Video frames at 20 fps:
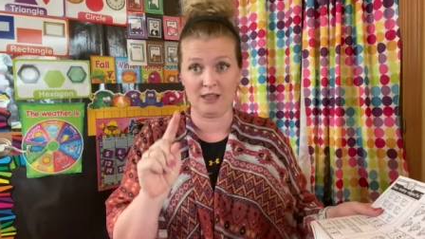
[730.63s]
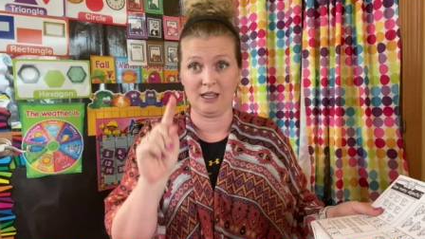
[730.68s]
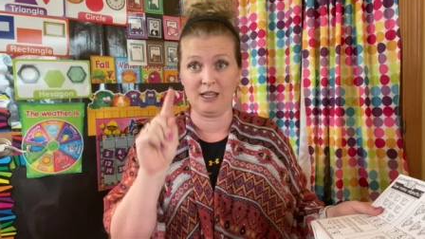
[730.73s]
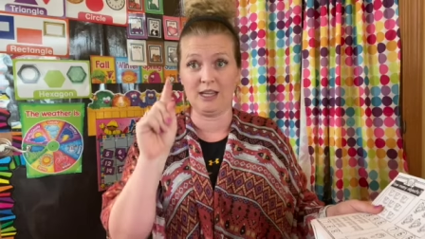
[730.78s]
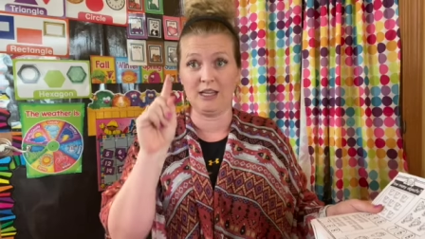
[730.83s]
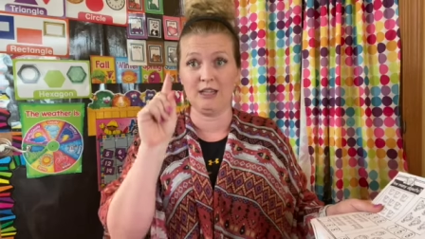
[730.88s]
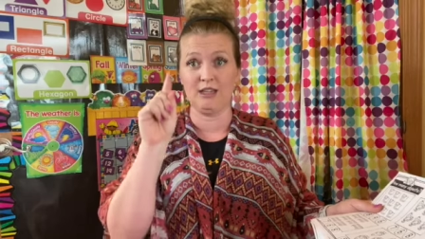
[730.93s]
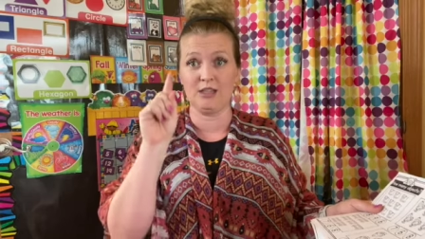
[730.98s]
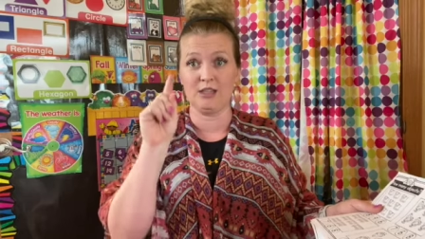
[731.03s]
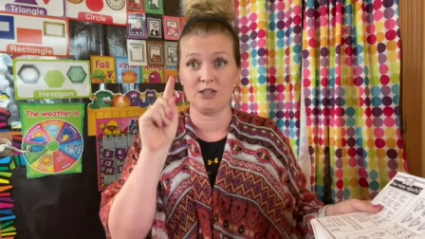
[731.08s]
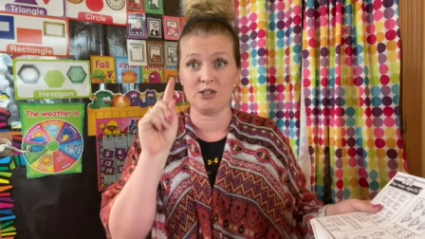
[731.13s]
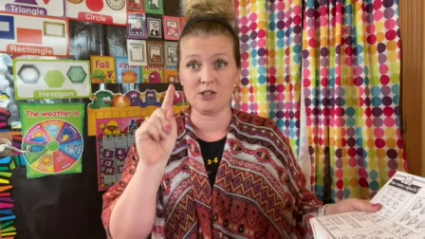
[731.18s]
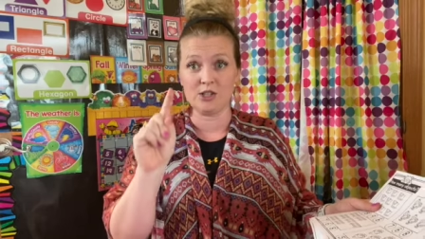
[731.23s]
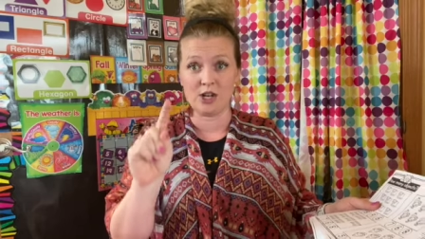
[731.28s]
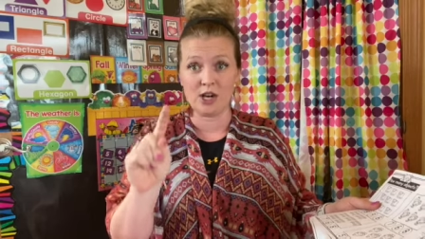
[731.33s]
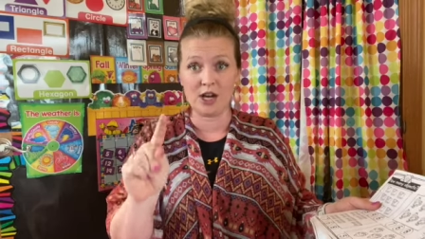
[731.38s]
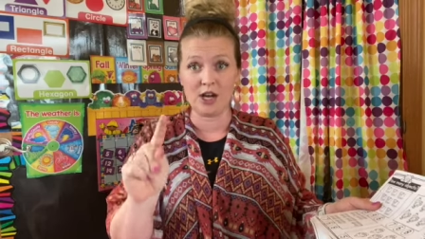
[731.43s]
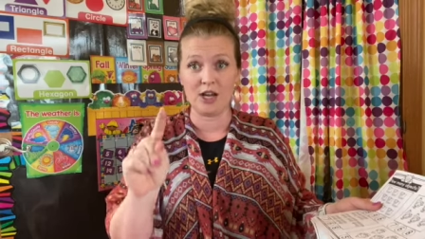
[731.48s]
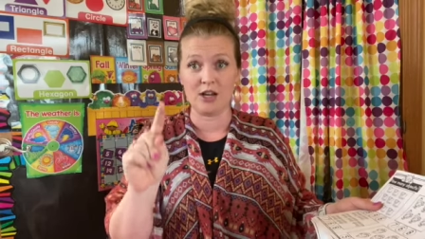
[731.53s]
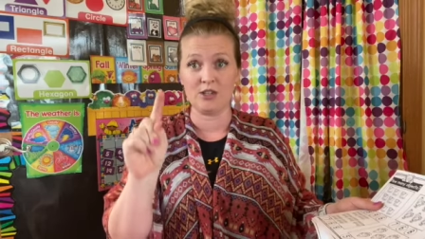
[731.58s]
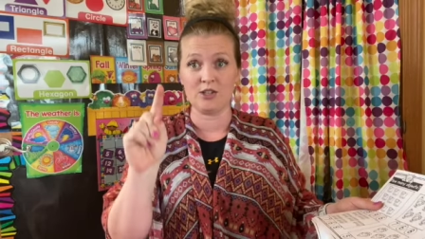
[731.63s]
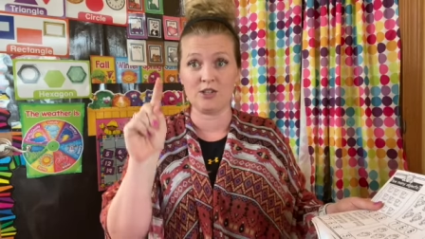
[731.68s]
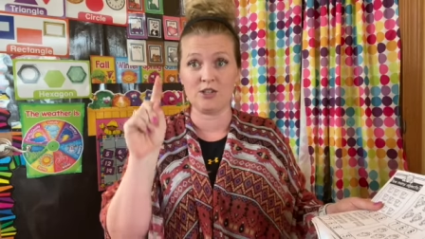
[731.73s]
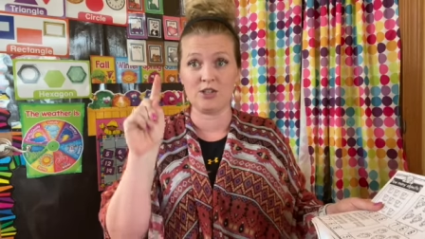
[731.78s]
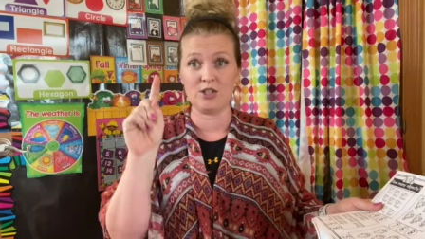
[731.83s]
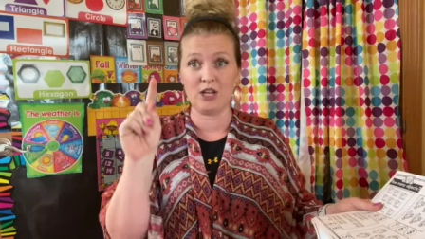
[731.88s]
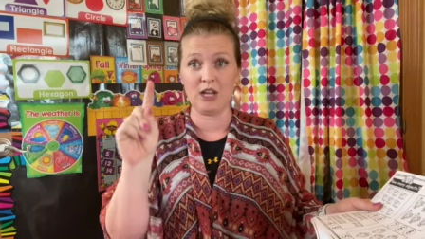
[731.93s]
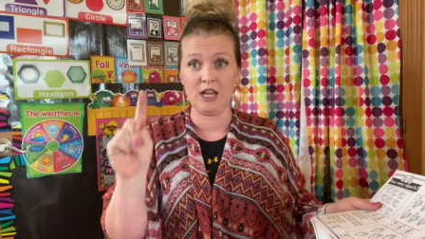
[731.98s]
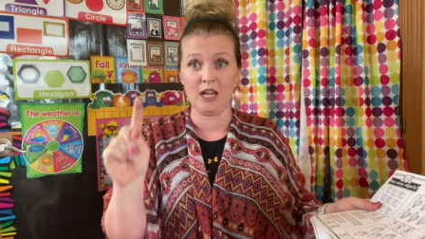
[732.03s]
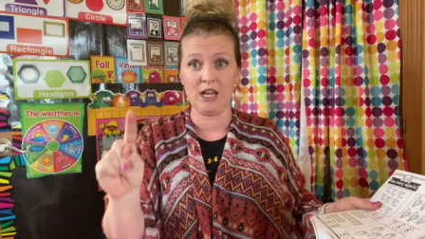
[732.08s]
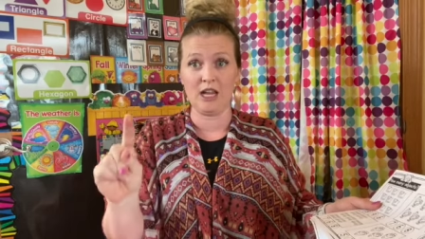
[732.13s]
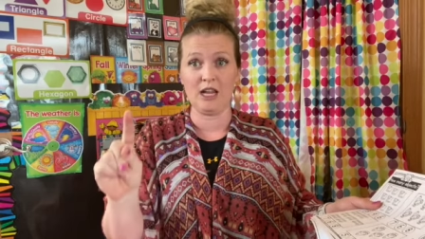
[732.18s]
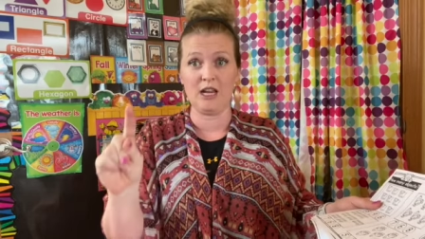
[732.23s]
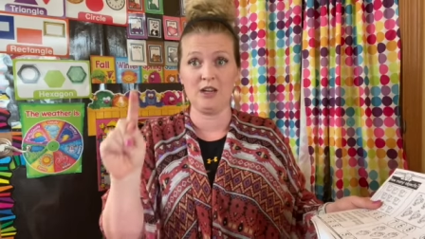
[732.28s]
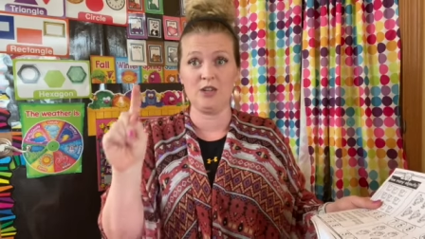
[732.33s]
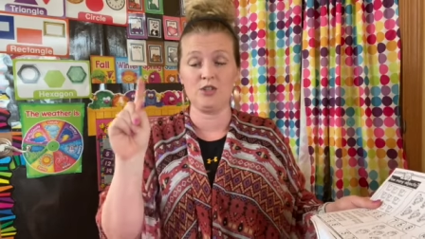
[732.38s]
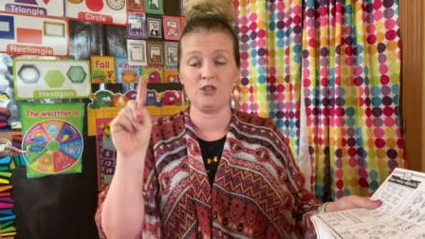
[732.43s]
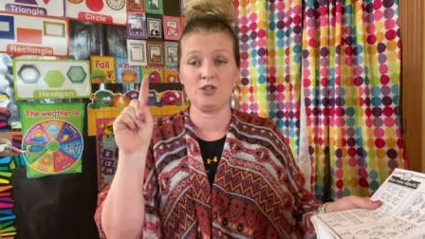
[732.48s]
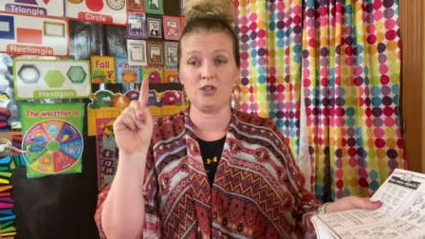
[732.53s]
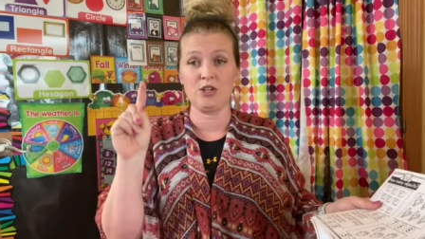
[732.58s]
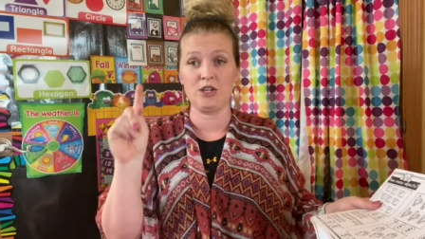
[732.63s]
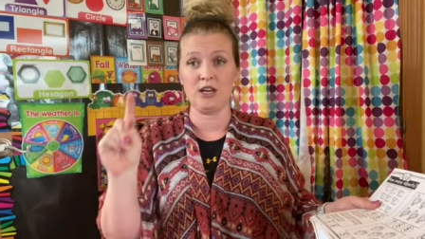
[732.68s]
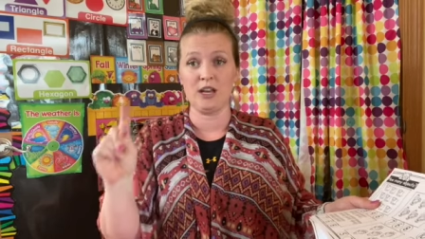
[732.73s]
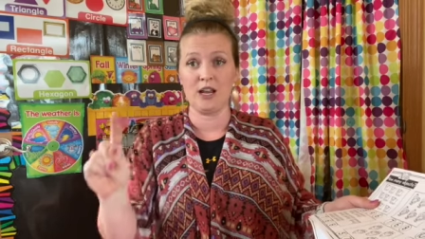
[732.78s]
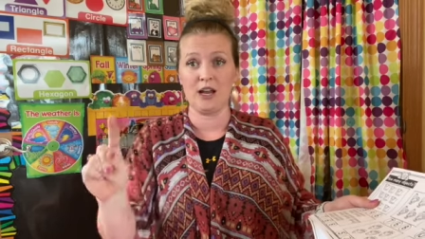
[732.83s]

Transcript: They need to touch each and